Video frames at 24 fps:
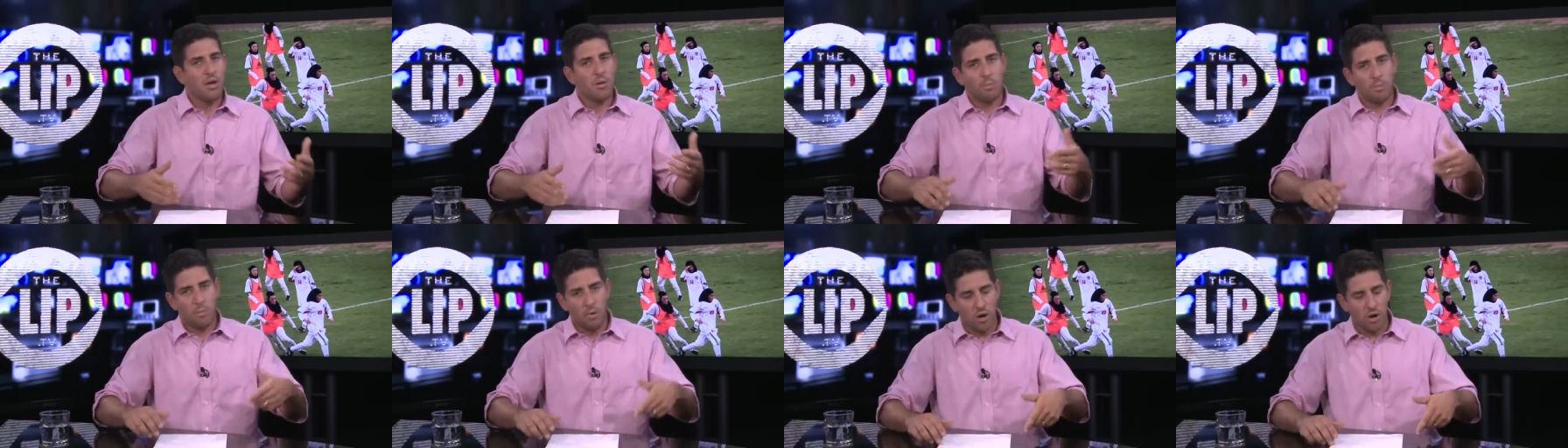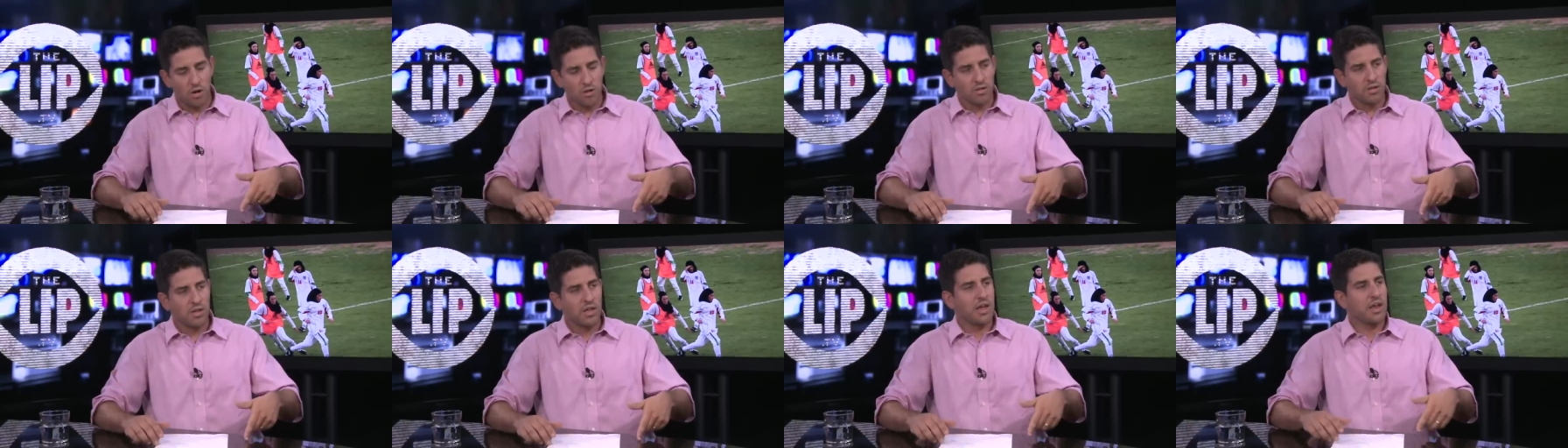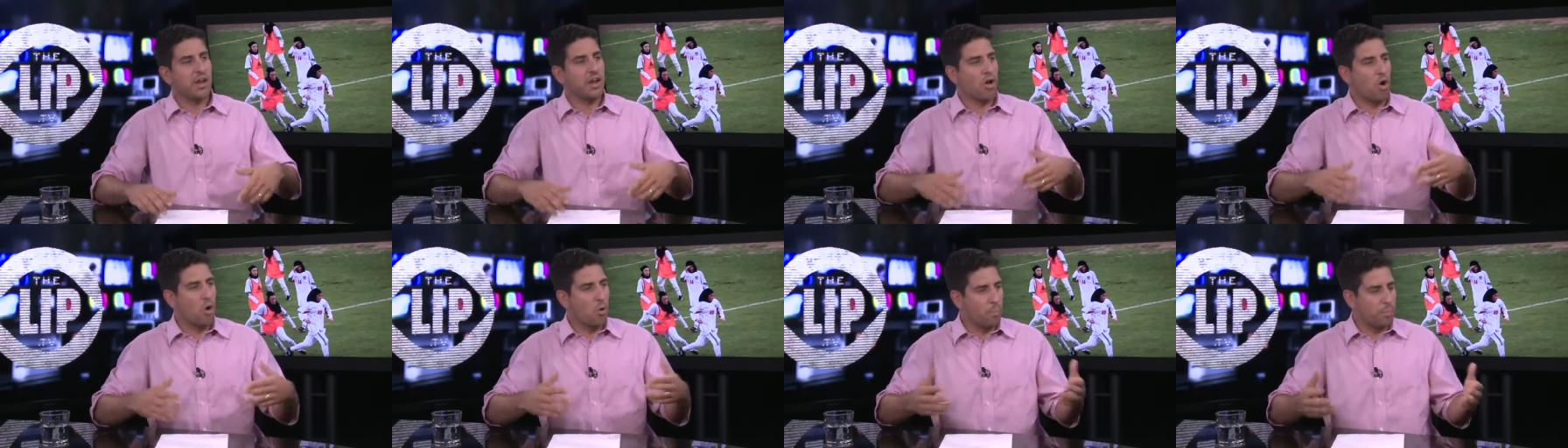but
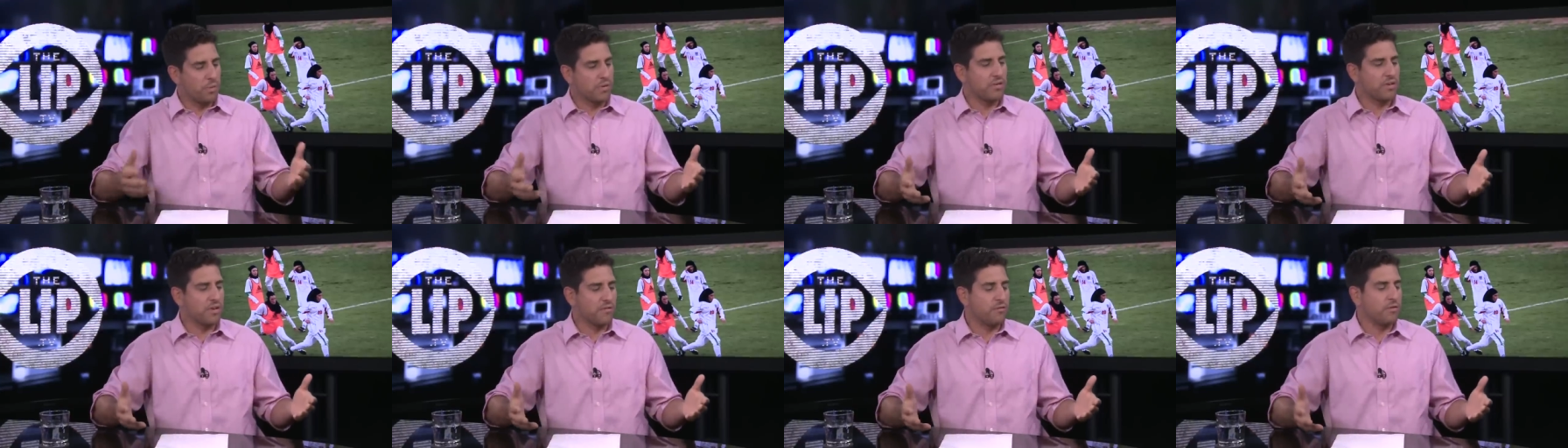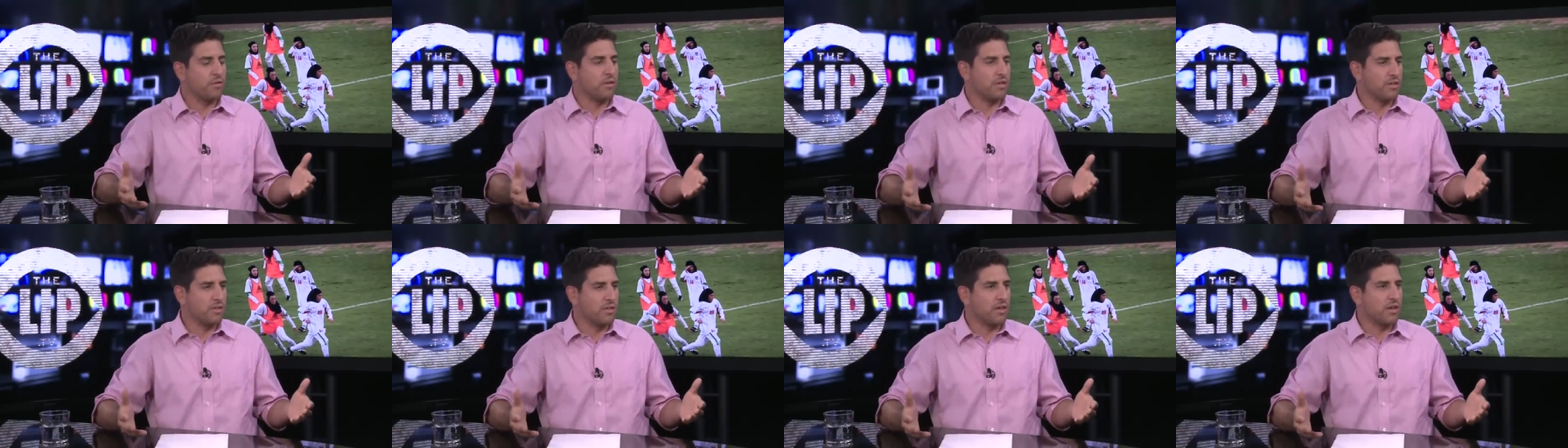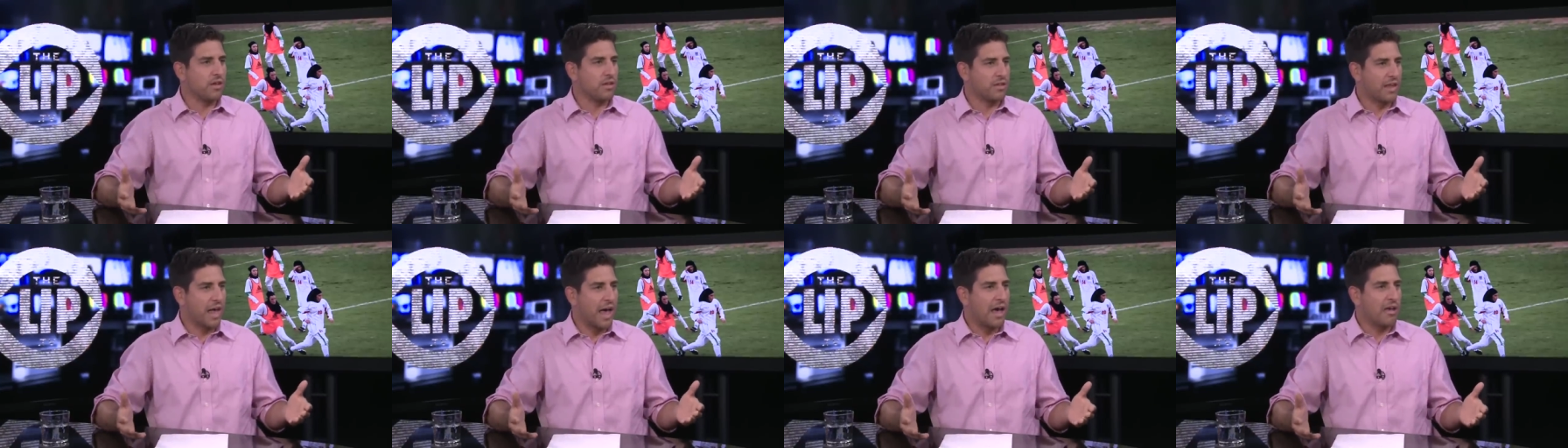it opens definitely
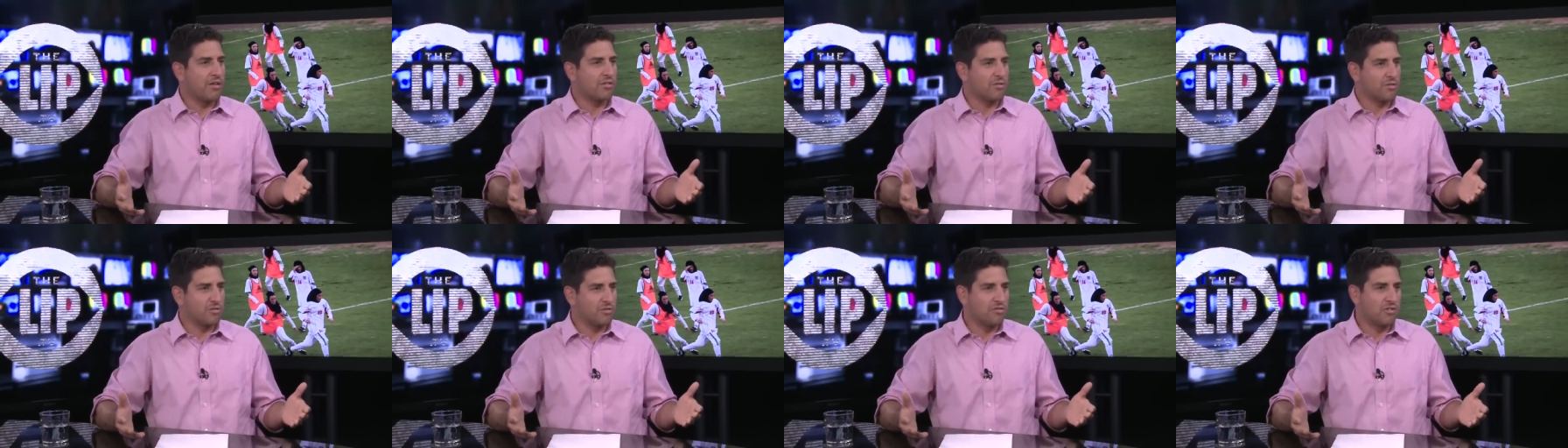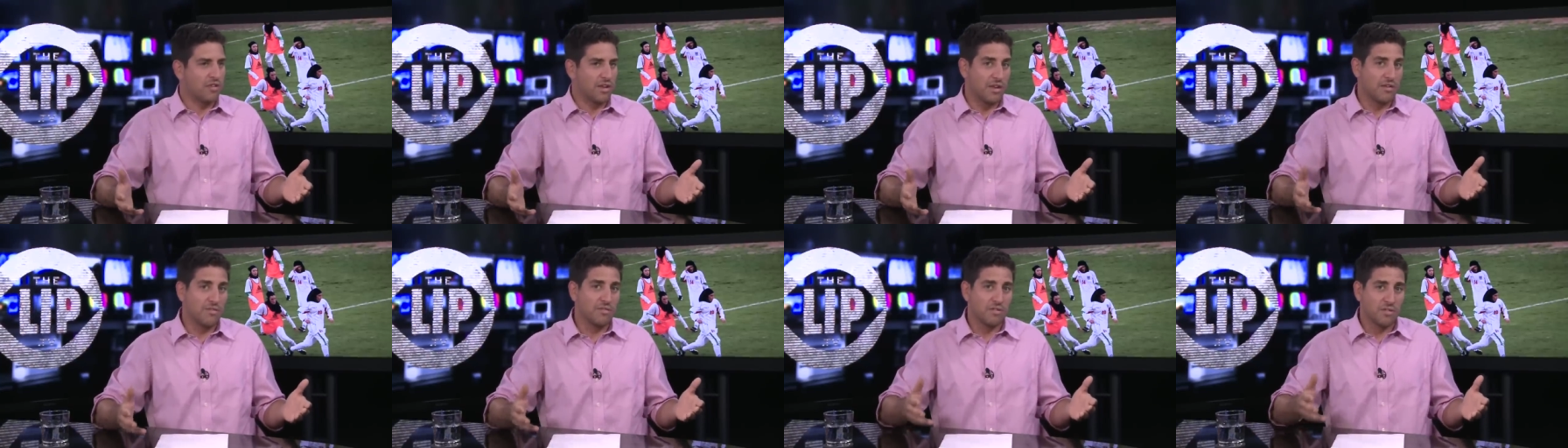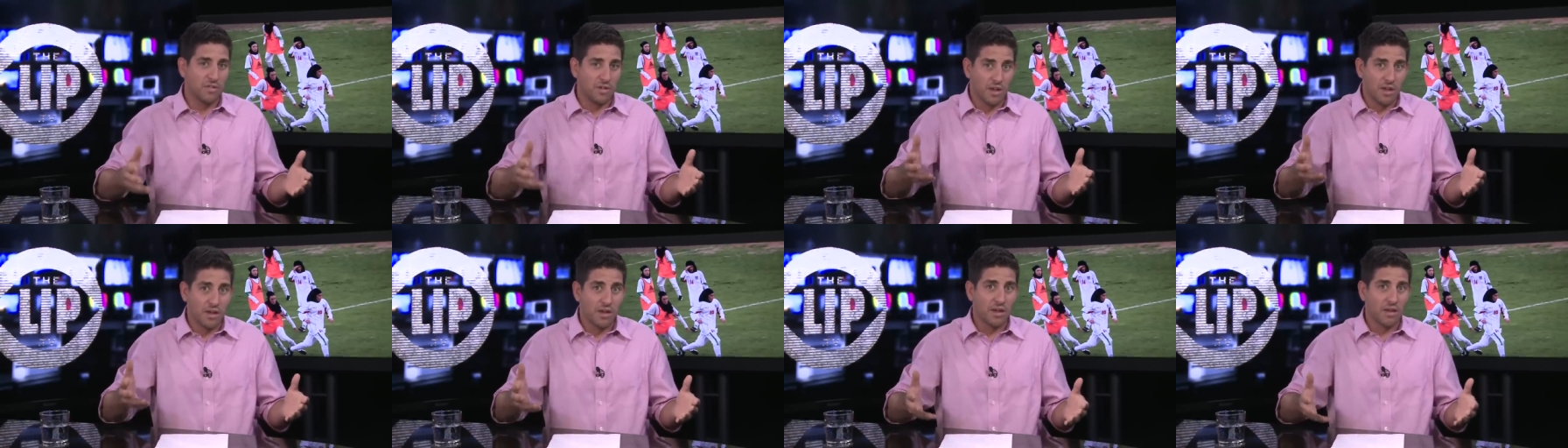the doubt to see if
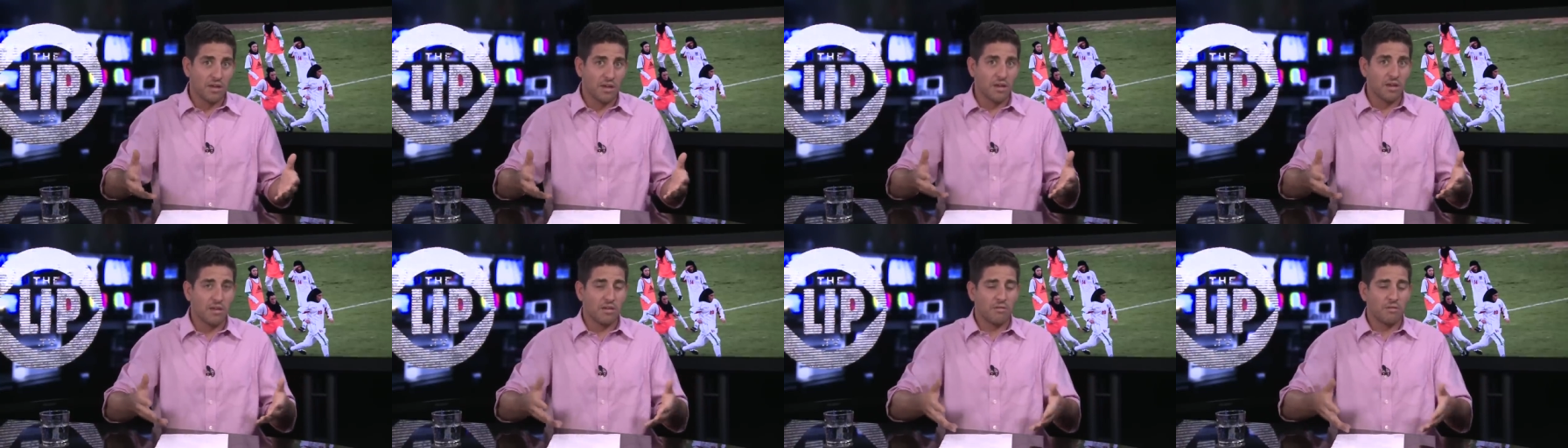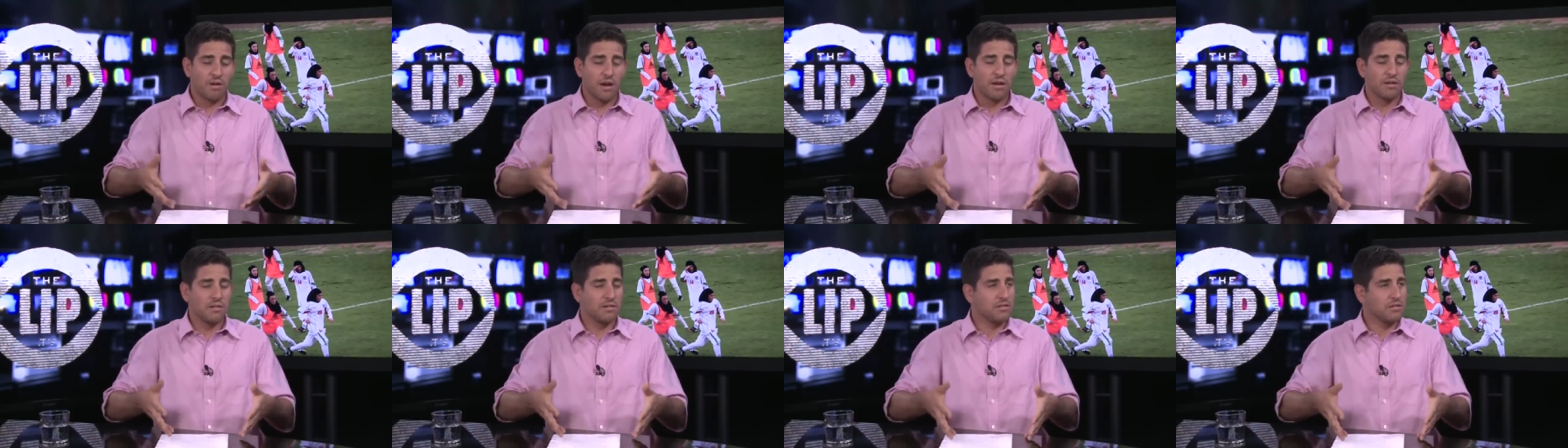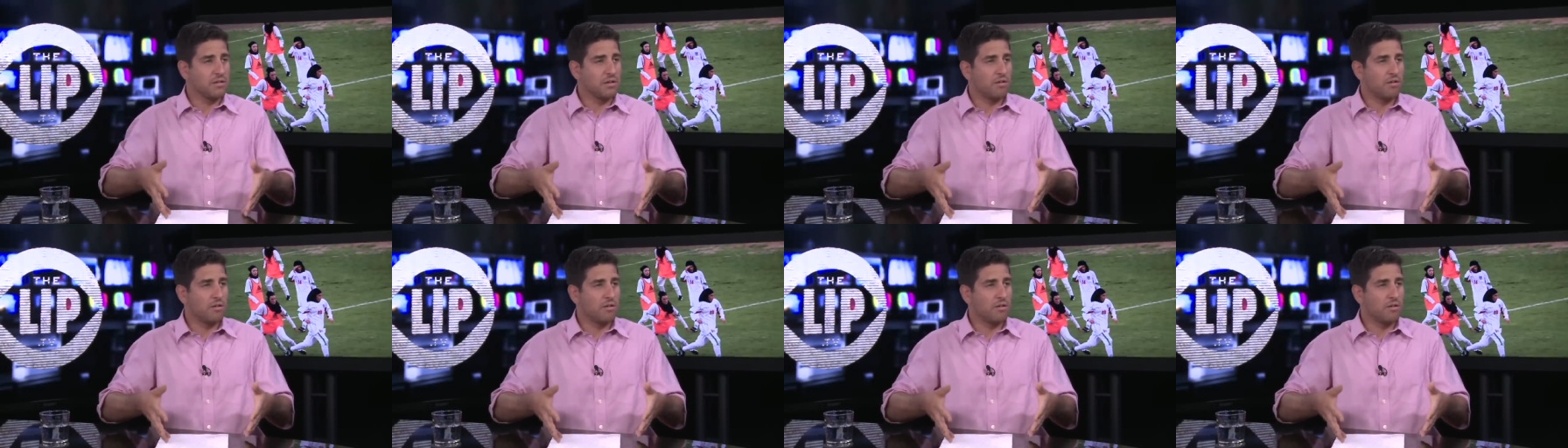the Iran,